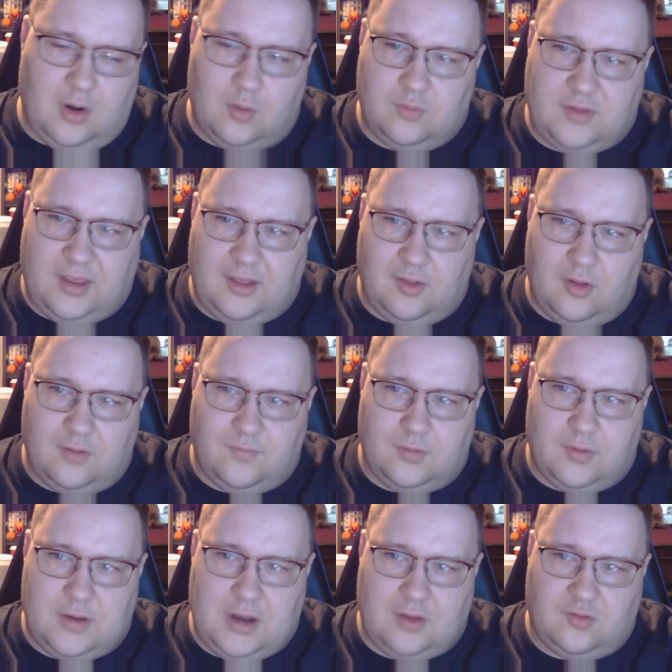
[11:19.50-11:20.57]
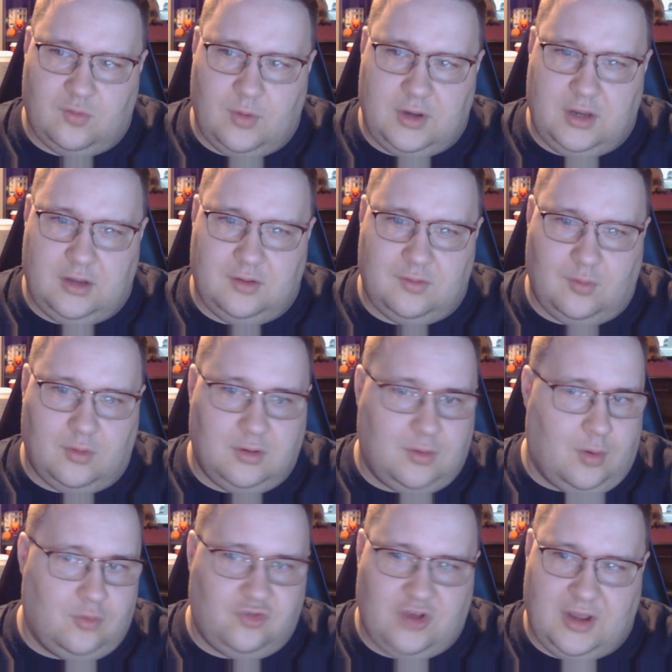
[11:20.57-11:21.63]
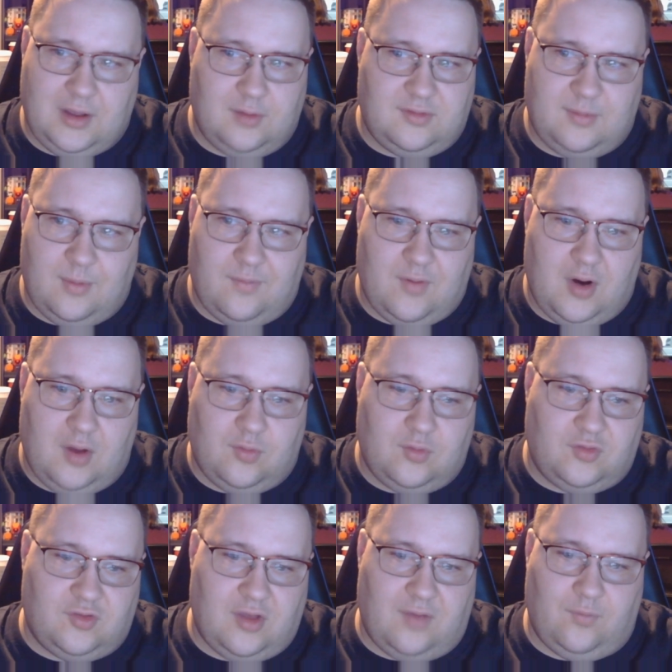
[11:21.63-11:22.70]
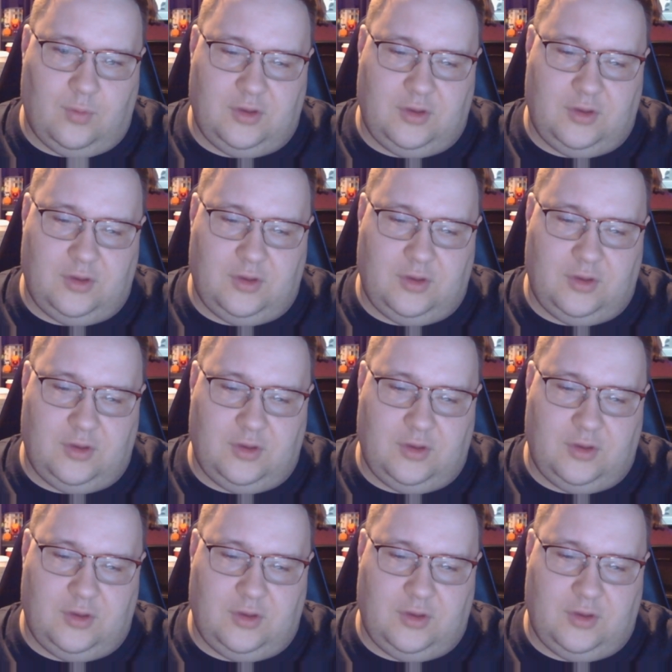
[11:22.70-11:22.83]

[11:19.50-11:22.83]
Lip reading: take a look for the next one, and or go check out some of our other stuff.